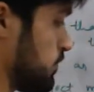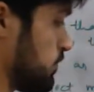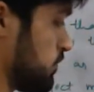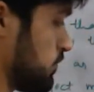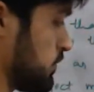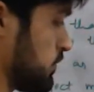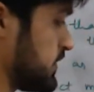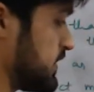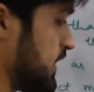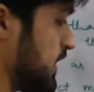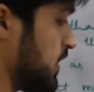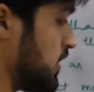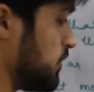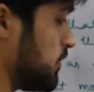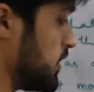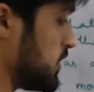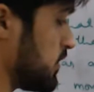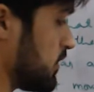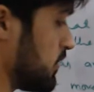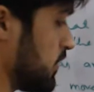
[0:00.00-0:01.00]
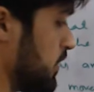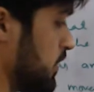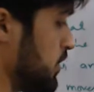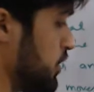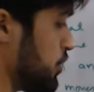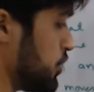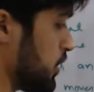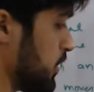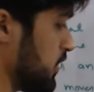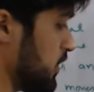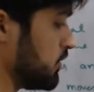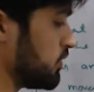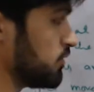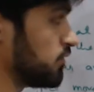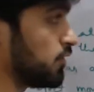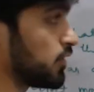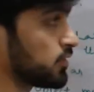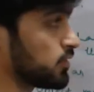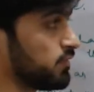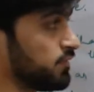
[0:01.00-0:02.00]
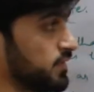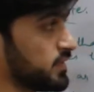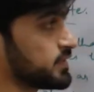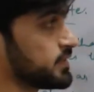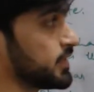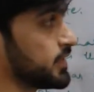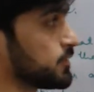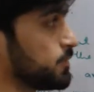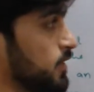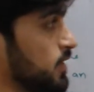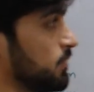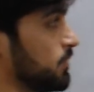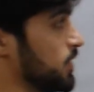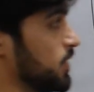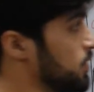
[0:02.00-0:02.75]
centimeter initially for the first experiment,